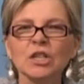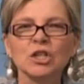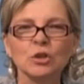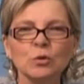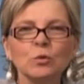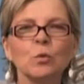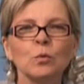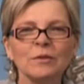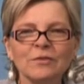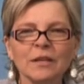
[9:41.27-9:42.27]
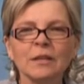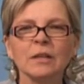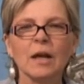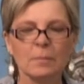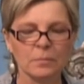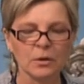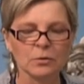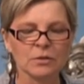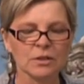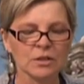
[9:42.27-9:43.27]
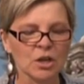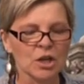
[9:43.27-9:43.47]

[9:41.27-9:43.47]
to reveal abuse